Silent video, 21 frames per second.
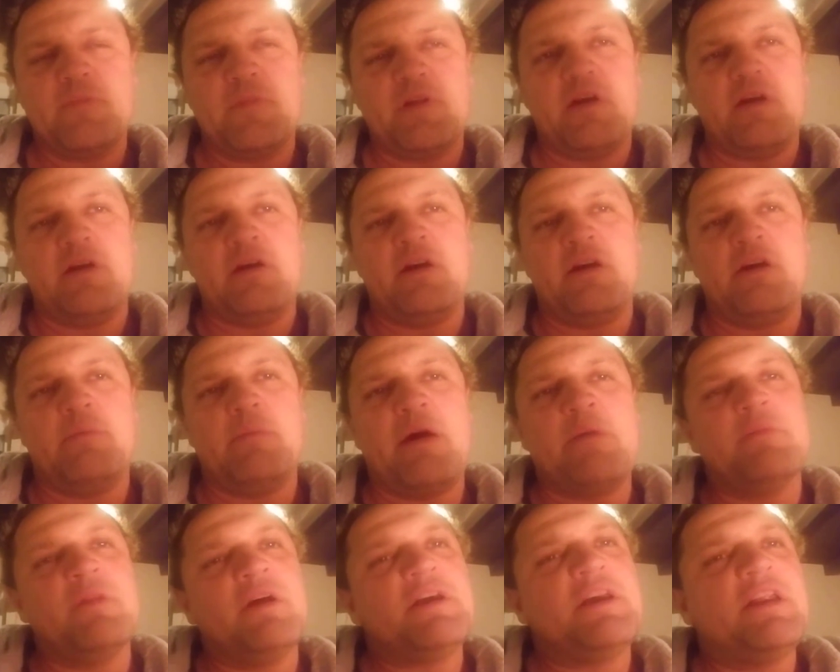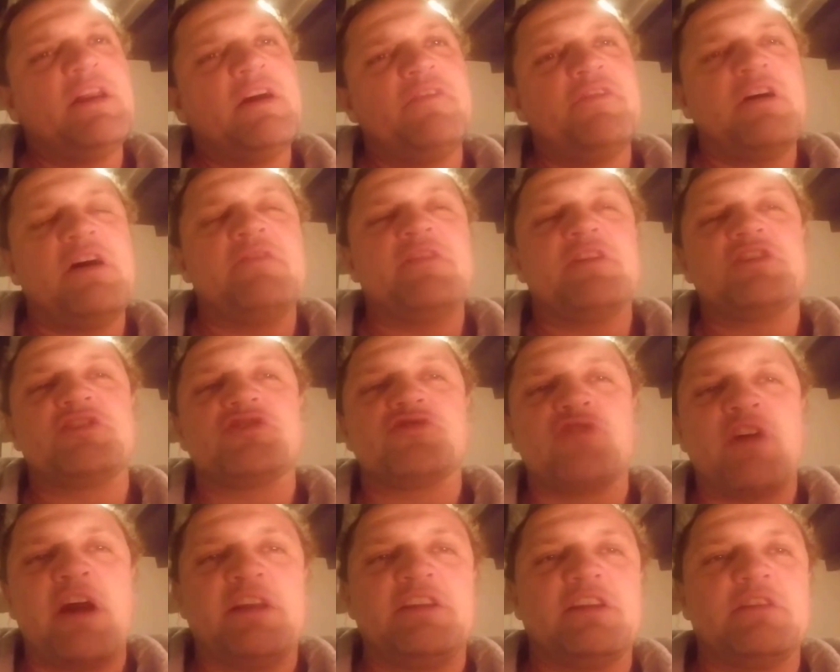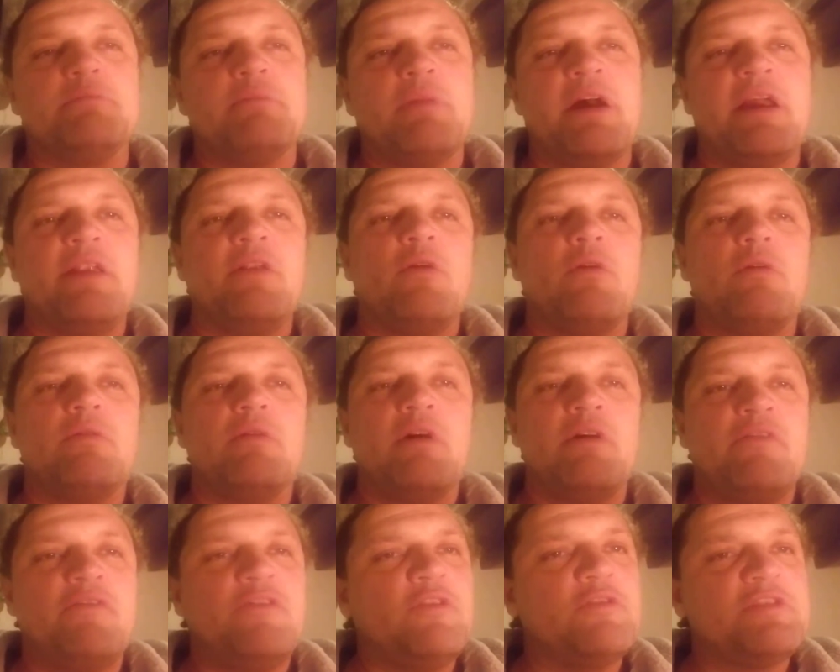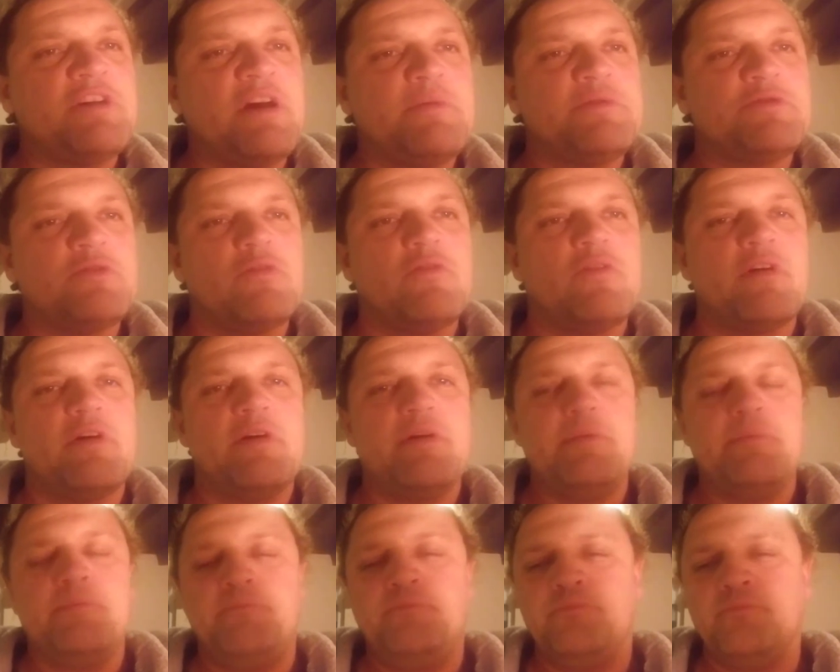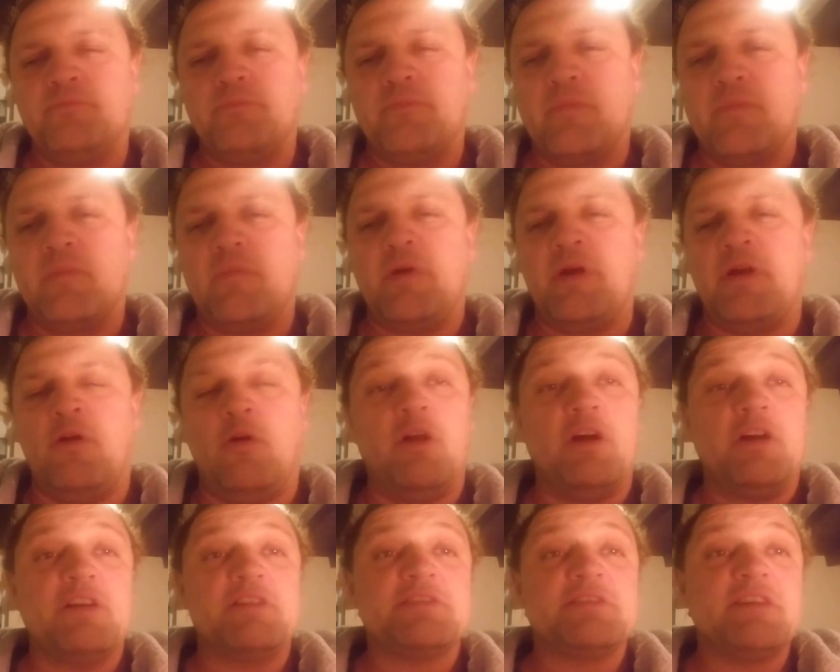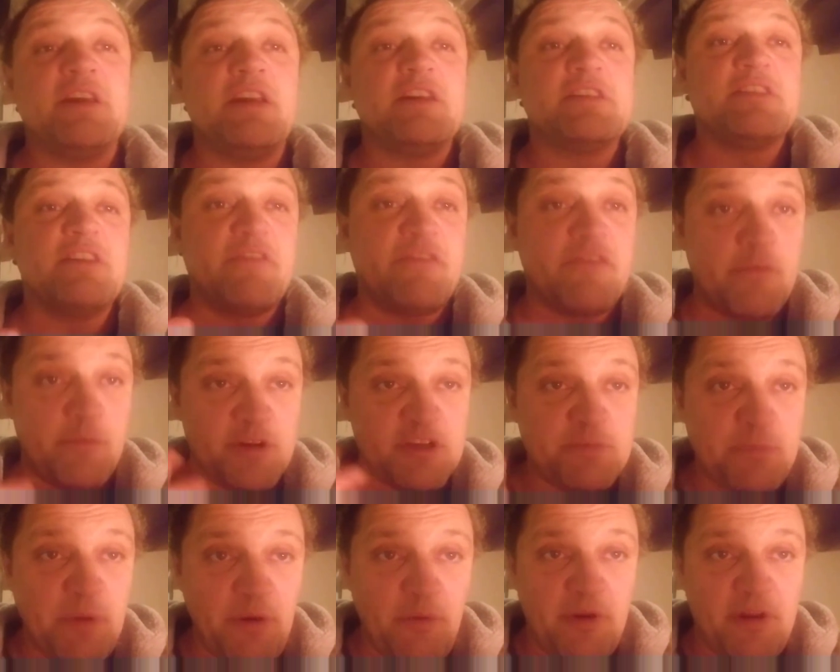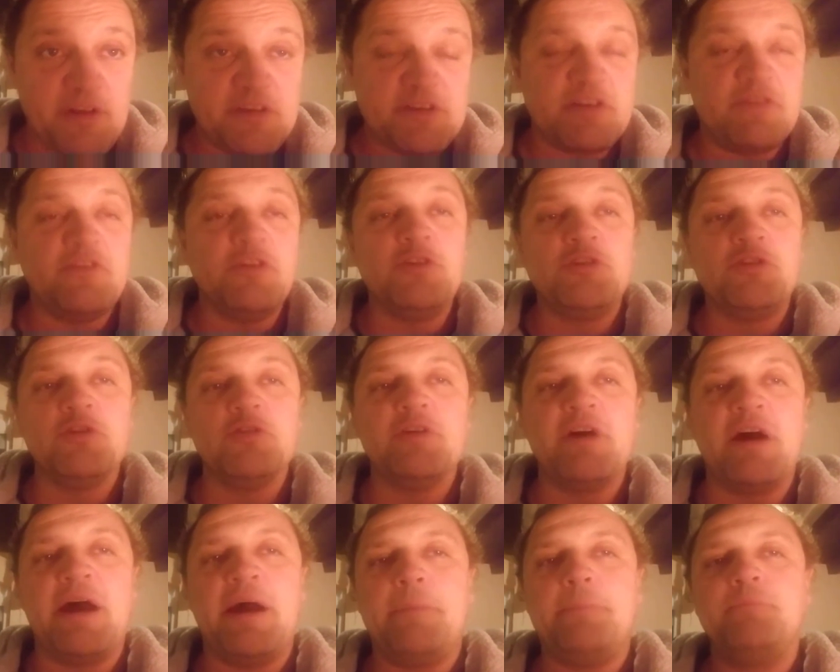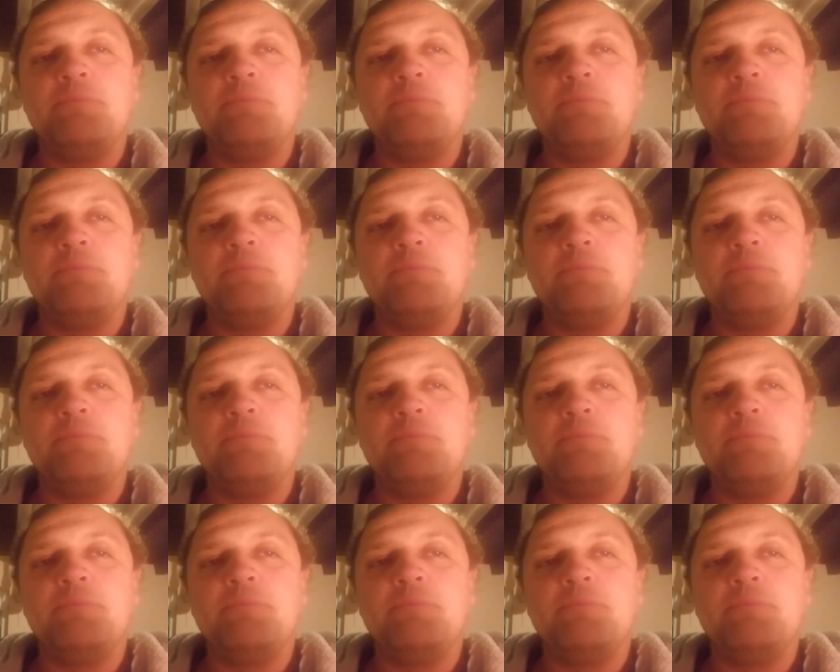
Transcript: I'm lucky enough that I've extracted mine a few times over. And all I can say is that from experience, if you do that,